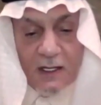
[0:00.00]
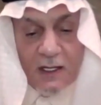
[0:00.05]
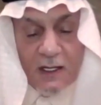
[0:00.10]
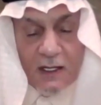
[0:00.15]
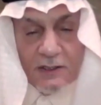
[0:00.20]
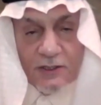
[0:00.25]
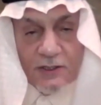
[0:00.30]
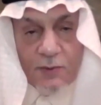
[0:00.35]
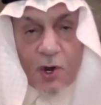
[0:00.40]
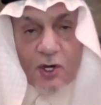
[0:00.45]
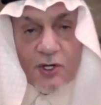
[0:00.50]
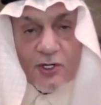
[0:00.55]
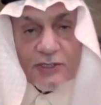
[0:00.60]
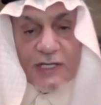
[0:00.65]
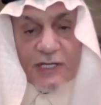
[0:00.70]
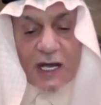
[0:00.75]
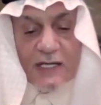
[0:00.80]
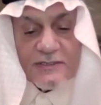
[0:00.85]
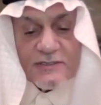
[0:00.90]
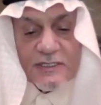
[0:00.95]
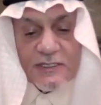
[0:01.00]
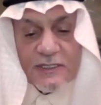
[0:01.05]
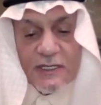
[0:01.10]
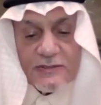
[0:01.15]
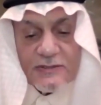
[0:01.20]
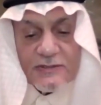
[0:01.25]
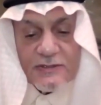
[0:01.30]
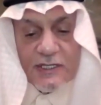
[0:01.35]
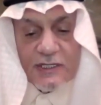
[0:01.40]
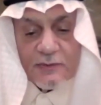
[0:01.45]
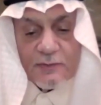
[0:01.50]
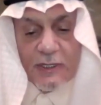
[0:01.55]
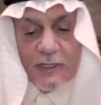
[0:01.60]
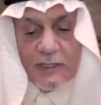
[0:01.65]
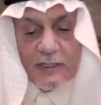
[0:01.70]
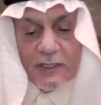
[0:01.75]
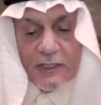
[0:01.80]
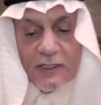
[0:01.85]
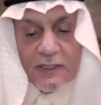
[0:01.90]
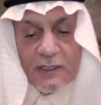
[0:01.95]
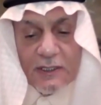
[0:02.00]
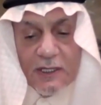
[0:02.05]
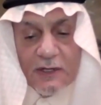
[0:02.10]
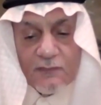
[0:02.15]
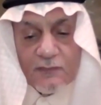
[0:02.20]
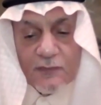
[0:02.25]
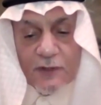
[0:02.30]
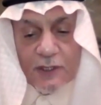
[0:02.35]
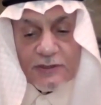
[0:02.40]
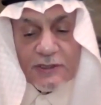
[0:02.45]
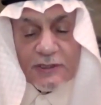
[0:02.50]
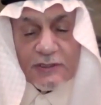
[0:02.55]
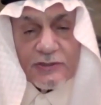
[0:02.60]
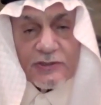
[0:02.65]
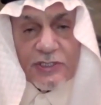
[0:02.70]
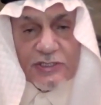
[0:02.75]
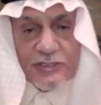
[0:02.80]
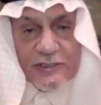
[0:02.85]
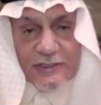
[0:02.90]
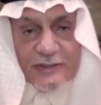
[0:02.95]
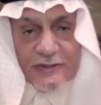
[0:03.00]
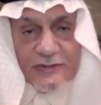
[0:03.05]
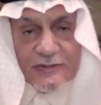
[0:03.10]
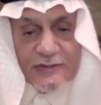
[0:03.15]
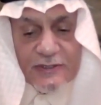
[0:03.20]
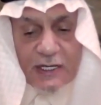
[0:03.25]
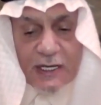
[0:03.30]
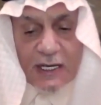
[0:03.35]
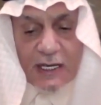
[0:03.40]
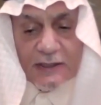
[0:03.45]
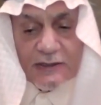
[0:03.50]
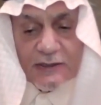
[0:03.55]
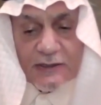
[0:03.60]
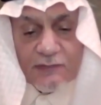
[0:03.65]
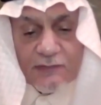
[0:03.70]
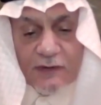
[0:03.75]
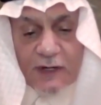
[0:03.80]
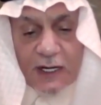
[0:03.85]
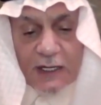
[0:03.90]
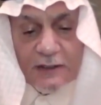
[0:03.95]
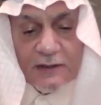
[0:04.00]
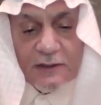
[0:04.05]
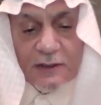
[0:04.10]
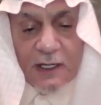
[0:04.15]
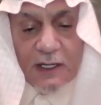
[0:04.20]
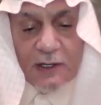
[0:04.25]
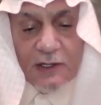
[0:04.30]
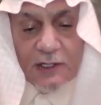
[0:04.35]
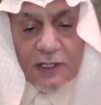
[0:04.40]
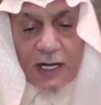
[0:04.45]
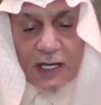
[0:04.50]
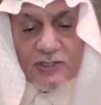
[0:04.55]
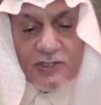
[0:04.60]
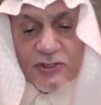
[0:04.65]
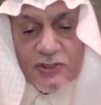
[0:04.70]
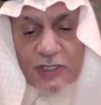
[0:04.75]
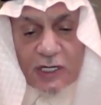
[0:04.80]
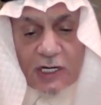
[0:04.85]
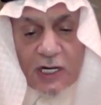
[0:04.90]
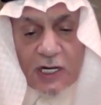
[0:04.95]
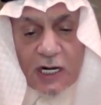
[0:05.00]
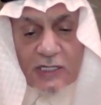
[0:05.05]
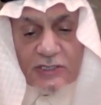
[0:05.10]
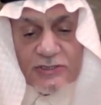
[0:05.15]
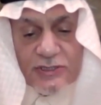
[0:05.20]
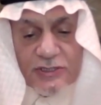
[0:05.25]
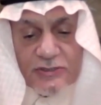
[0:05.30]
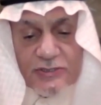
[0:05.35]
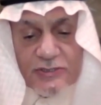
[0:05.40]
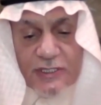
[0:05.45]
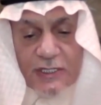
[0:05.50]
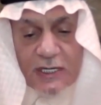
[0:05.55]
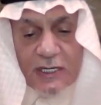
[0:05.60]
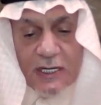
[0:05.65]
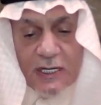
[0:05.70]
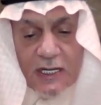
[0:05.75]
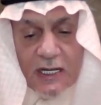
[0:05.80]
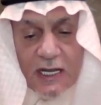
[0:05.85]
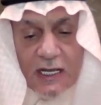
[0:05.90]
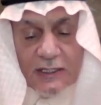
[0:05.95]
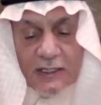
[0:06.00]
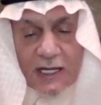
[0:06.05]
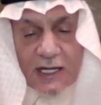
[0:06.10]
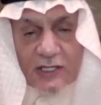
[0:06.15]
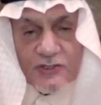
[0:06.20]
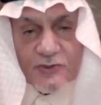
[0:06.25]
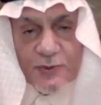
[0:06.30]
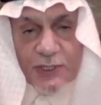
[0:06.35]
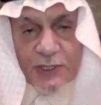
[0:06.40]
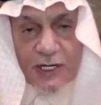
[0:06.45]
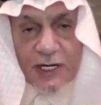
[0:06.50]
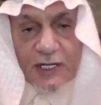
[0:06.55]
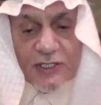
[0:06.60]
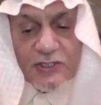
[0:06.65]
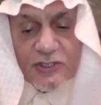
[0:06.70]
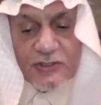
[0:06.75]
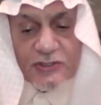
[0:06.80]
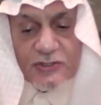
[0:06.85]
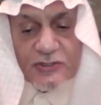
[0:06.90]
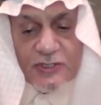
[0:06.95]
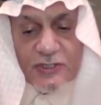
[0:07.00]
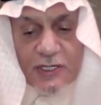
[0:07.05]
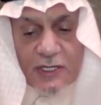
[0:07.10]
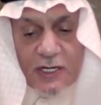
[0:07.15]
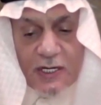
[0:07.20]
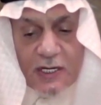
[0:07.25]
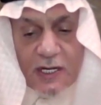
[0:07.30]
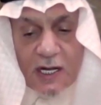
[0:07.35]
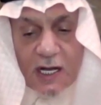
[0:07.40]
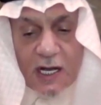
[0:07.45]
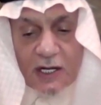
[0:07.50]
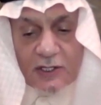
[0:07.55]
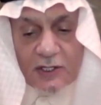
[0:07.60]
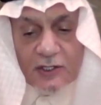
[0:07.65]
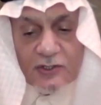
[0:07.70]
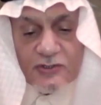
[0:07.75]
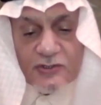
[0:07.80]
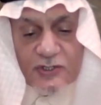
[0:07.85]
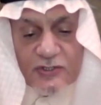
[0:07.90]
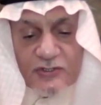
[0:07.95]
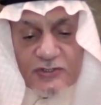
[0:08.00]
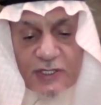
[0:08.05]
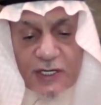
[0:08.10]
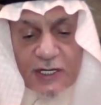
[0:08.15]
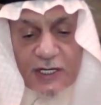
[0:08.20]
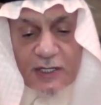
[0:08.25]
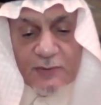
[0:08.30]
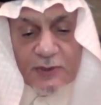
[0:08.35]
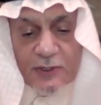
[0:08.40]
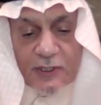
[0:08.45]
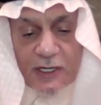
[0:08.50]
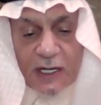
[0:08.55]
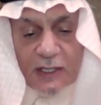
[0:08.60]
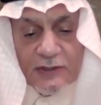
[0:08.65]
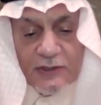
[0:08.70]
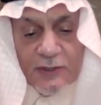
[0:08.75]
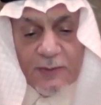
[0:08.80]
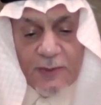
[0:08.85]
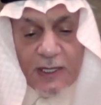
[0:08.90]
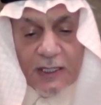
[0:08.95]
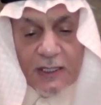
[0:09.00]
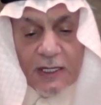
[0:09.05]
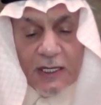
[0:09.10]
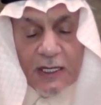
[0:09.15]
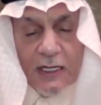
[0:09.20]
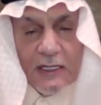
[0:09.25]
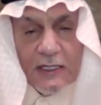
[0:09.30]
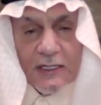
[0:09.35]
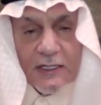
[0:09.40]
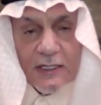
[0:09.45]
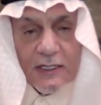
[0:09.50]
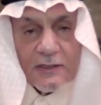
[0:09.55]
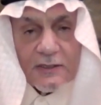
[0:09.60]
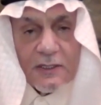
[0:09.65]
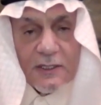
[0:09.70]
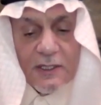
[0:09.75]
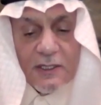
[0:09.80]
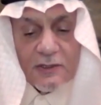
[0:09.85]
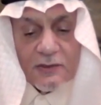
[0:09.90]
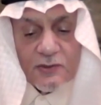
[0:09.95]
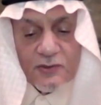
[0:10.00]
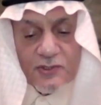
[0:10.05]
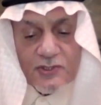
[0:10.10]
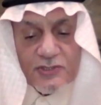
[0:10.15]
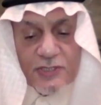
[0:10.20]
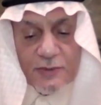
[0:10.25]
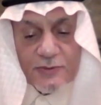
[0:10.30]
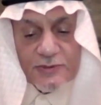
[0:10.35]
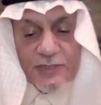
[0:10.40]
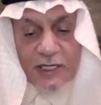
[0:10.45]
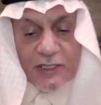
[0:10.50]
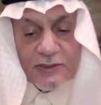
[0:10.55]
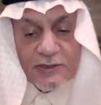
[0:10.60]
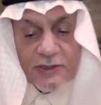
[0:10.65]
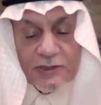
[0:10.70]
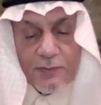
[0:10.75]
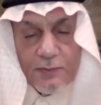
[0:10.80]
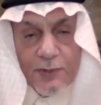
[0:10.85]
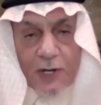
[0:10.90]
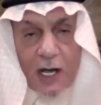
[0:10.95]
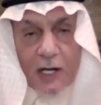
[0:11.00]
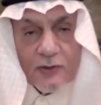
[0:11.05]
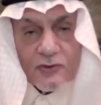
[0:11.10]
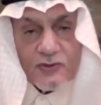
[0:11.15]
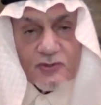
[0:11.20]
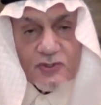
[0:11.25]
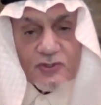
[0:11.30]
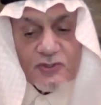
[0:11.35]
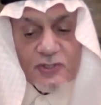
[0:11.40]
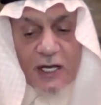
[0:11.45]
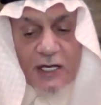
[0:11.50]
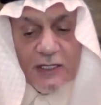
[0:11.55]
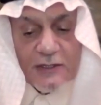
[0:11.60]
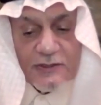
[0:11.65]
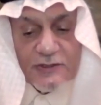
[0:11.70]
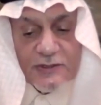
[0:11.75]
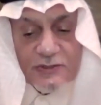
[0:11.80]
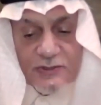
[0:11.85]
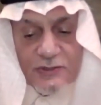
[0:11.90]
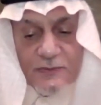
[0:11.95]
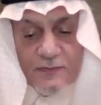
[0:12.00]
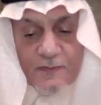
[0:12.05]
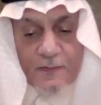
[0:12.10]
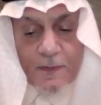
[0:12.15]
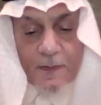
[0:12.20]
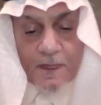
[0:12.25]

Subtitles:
democratizing and state building, if not indigenous, and reflect the national cultures and aspirations are not sustainable and remain alien to the subjected proud societies.